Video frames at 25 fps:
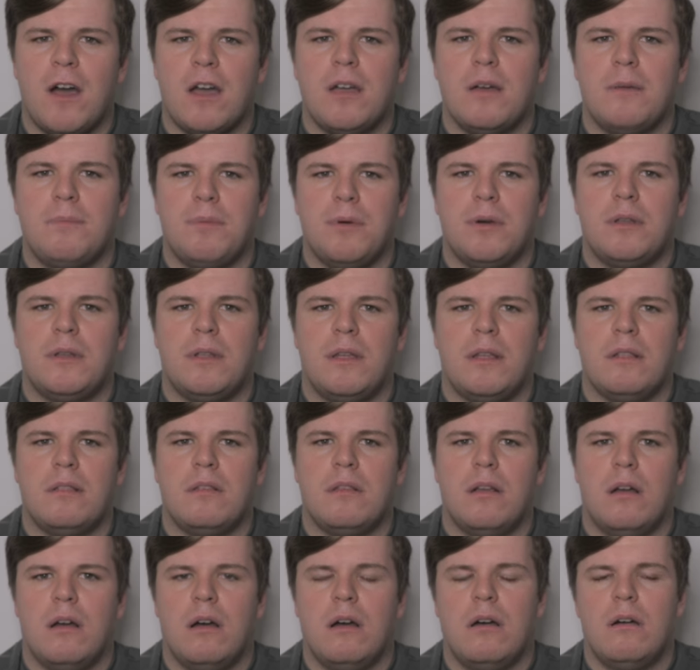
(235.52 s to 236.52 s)
Firebird
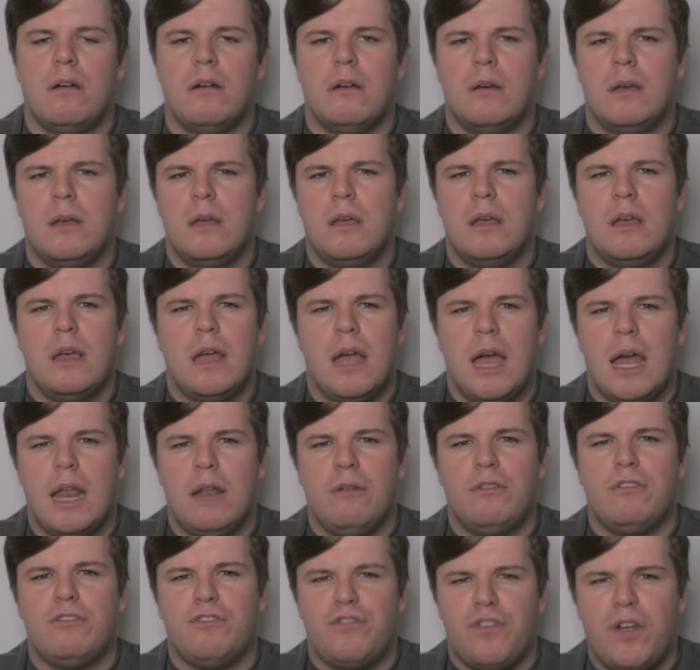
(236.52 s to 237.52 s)
guitar.
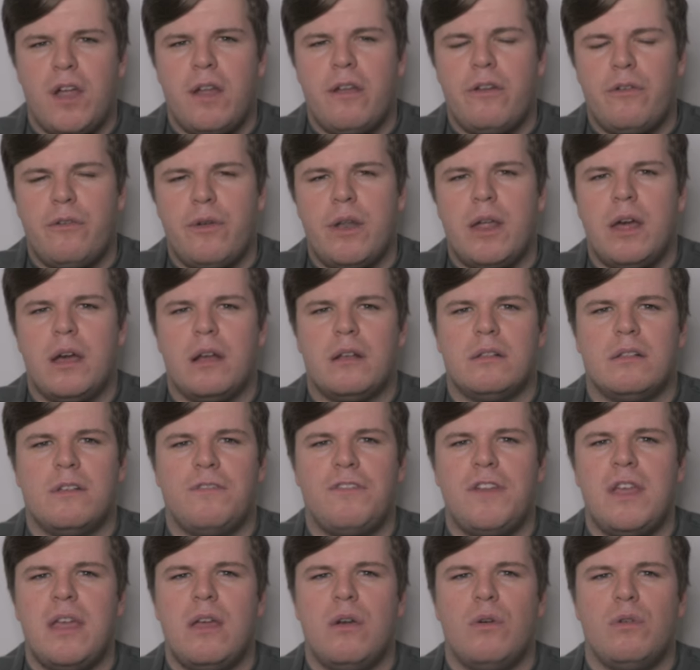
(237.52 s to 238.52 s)
And it was very rare, because
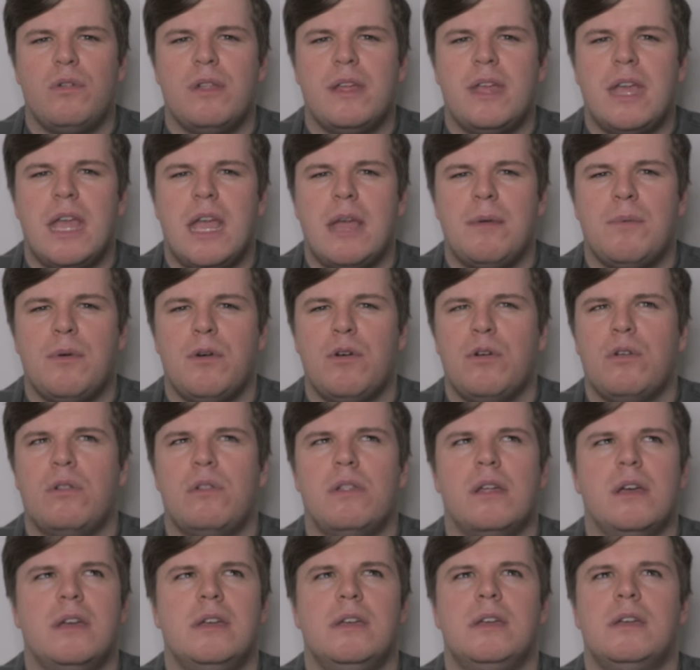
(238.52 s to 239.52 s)
I think it only came out
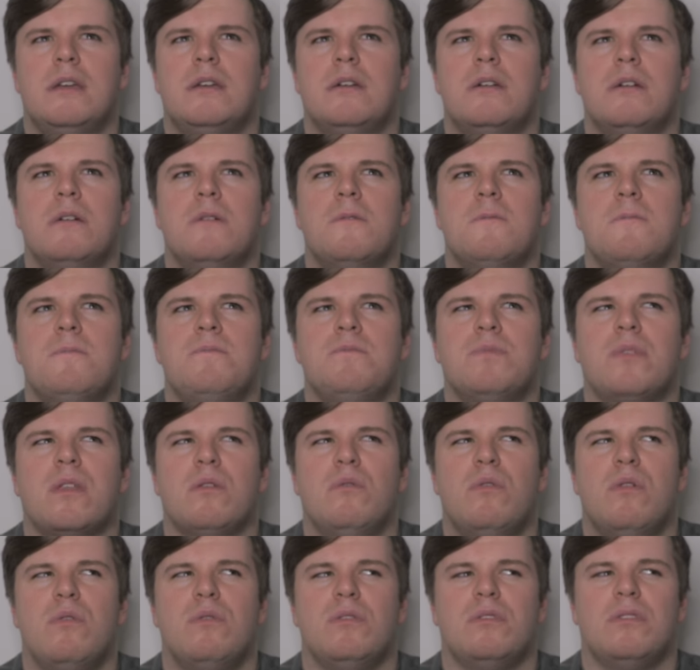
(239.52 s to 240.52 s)
like,
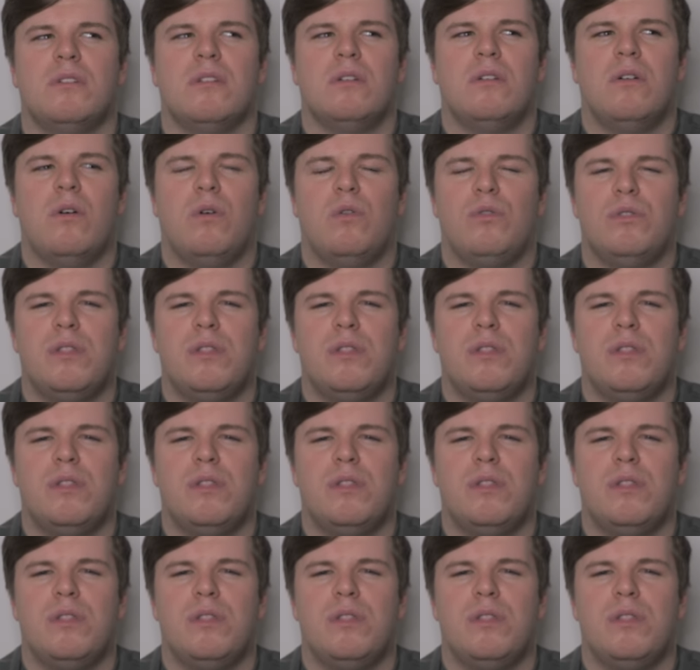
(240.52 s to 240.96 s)
what was it?